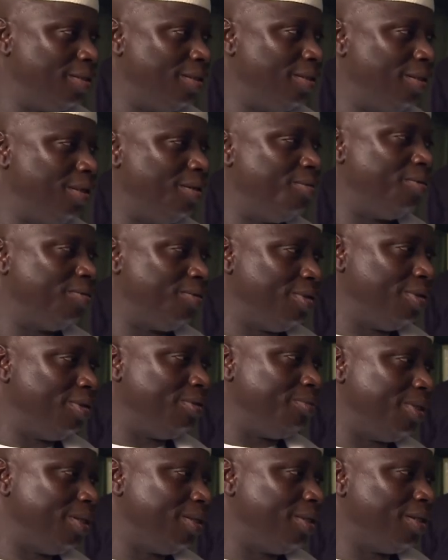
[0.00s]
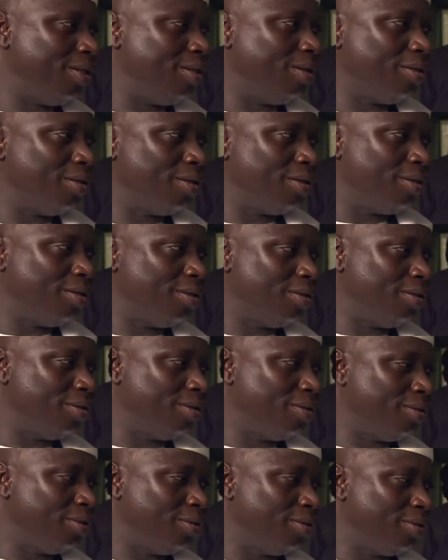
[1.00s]
is the name of the Almighty Allah.
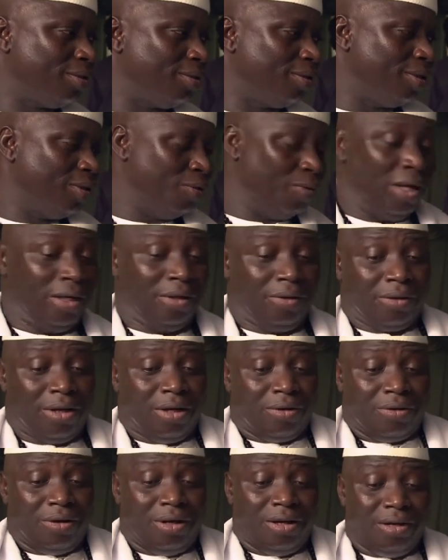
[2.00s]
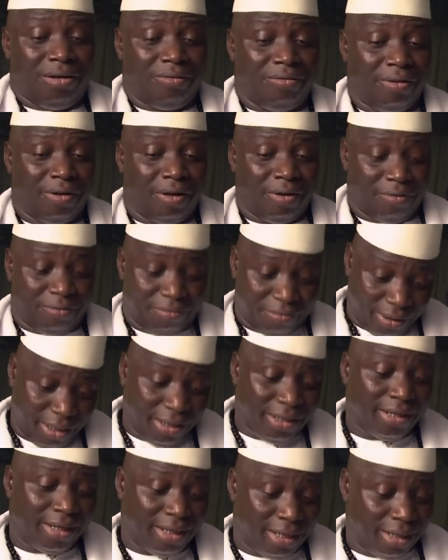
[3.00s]
But you can call it
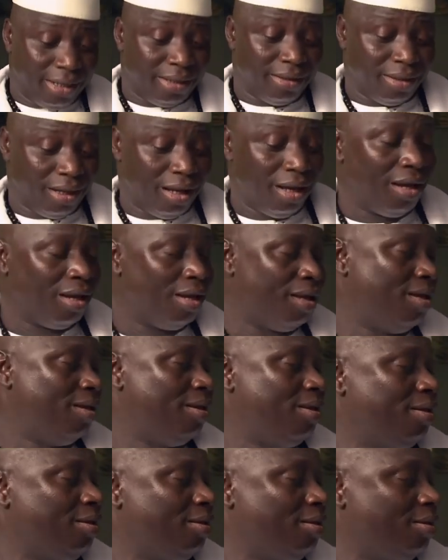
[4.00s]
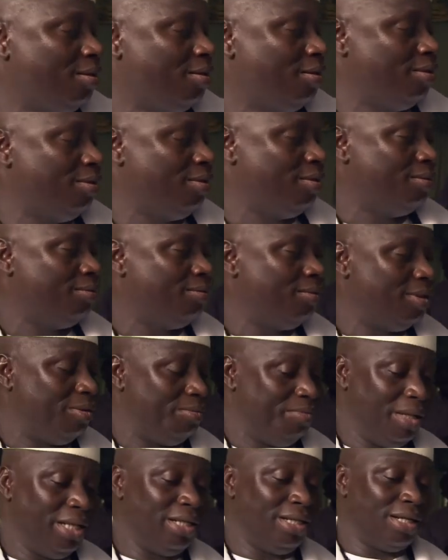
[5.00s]
faith healing, yeah.
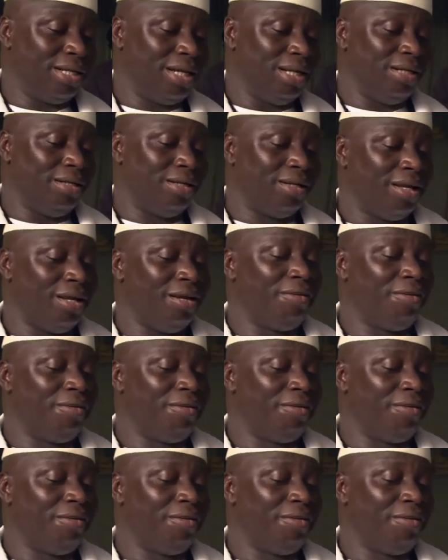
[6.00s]
But basically,